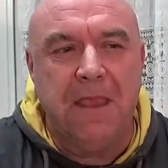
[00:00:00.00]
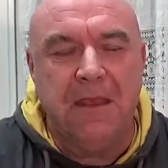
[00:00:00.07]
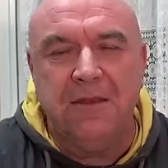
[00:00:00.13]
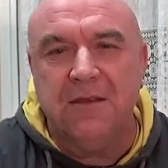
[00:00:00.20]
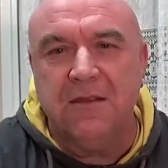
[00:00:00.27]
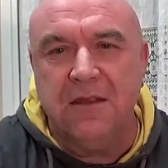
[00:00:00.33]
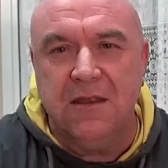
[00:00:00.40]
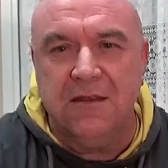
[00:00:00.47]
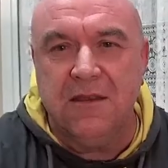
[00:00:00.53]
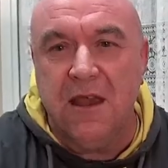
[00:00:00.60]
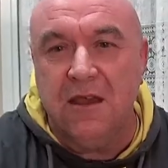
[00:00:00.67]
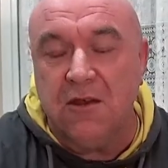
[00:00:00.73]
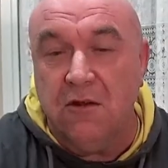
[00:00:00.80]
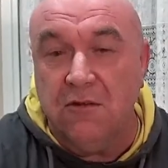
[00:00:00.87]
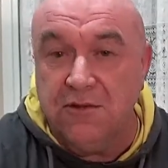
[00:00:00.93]
This
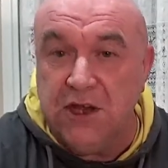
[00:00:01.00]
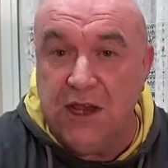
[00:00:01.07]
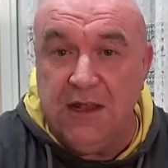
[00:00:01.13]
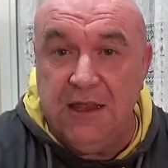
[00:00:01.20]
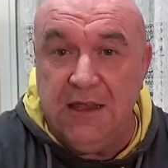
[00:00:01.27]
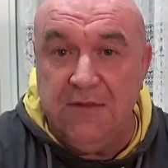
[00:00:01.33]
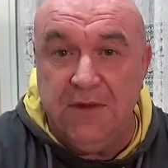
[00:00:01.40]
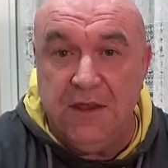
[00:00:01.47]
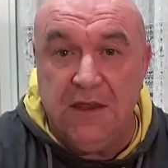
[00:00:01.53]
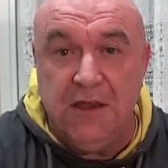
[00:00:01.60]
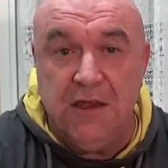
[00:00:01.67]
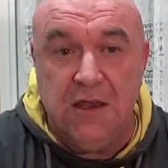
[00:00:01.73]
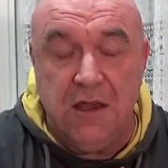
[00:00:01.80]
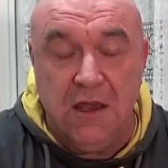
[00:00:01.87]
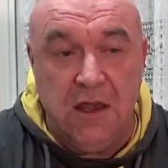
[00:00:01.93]
guy called Jay
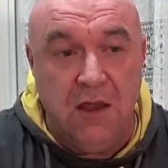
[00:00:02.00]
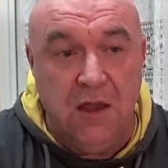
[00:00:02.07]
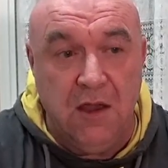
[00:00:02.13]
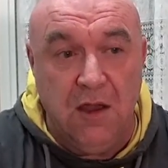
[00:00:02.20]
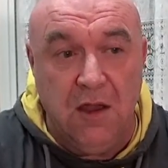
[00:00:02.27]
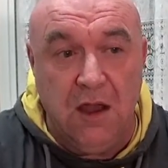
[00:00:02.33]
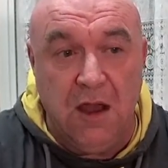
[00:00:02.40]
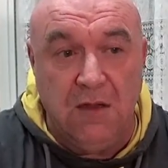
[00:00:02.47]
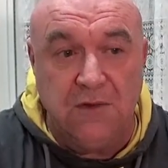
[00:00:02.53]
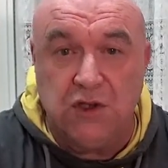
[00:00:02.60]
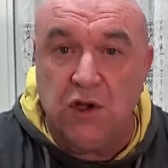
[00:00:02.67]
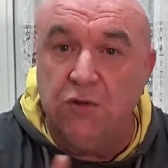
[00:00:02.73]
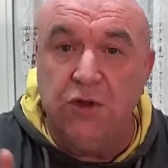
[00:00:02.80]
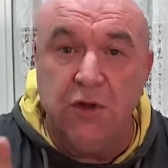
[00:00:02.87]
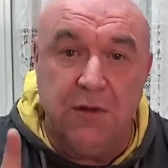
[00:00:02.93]
Levy, I've
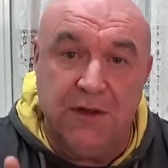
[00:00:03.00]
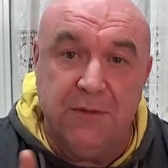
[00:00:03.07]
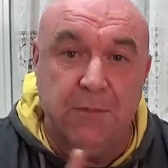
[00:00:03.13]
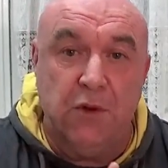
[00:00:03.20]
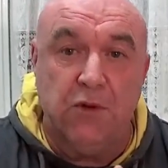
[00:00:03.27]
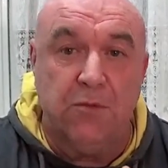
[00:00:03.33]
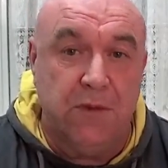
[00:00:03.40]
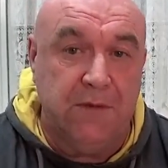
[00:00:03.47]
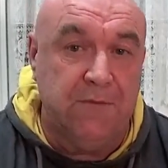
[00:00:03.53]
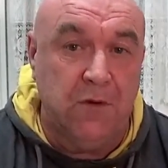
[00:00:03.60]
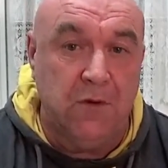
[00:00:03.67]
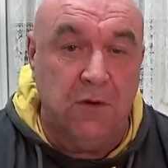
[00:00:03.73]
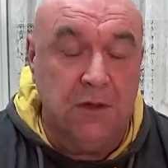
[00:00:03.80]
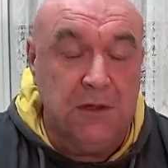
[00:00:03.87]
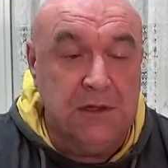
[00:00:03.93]
shown you his book
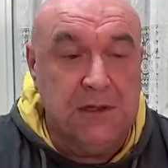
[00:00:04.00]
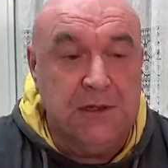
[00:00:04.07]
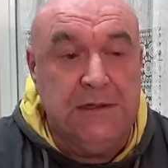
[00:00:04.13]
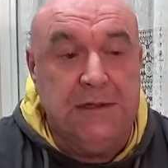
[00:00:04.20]
before.